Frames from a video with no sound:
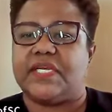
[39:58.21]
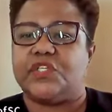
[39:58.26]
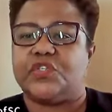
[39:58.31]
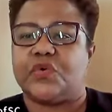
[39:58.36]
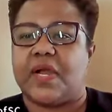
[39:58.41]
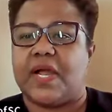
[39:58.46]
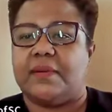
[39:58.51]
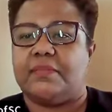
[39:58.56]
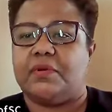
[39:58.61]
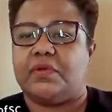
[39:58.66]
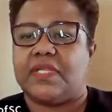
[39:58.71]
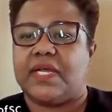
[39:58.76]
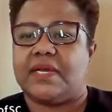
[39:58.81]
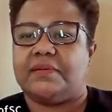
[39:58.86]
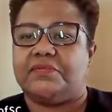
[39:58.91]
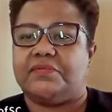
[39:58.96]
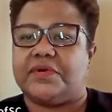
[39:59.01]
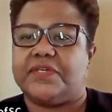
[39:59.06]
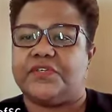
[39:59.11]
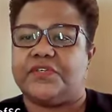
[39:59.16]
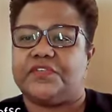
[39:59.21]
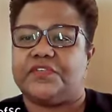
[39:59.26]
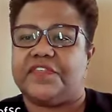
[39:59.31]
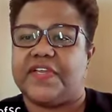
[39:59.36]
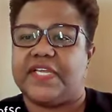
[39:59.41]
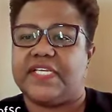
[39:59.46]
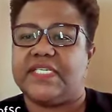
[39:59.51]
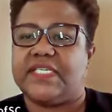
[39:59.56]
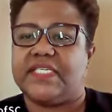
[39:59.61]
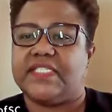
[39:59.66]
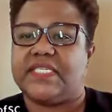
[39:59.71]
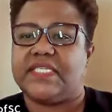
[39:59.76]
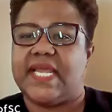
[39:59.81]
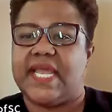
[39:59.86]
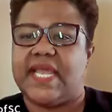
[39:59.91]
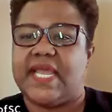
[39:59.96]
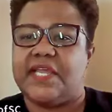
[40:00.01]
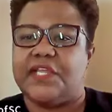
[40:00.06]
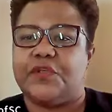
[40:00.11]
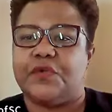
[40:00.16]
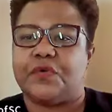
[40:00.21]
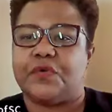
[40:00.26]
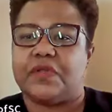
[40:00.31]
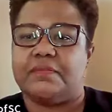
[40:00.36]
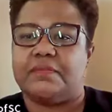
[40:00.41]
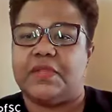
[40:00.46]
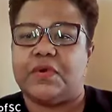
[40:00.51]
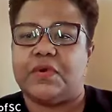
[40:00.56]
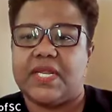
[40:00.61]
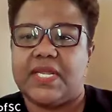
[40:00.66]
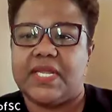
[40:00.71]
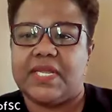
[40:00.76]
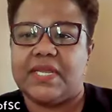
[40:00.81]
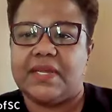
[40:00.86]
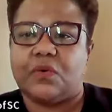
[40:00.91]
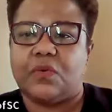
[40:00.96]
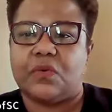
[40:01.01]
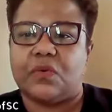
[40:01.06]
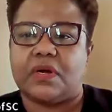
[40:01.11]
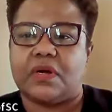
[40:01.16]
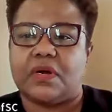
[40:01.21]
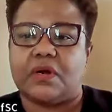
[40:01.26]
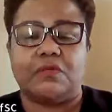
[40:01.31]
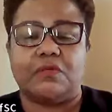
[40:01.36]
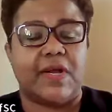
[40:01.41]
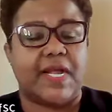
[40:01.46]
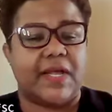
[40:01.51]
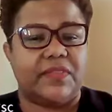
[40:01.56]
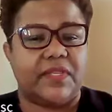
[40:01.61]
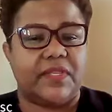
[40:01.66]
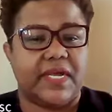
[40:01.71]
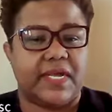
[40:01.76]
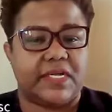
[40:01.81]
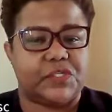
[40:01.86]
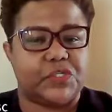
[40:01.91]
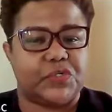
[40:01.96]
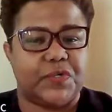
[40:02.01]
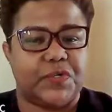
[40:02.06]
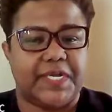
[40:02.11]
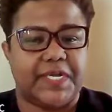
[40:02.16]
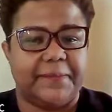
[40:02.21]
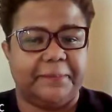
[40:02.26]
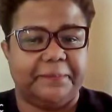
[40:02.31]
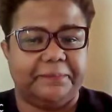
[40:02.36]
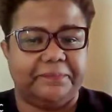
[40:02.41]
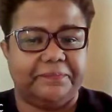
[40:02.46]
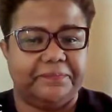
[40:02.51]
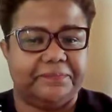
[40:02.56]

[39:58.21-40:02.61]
that tribal libraries are facing today in your community or around the country?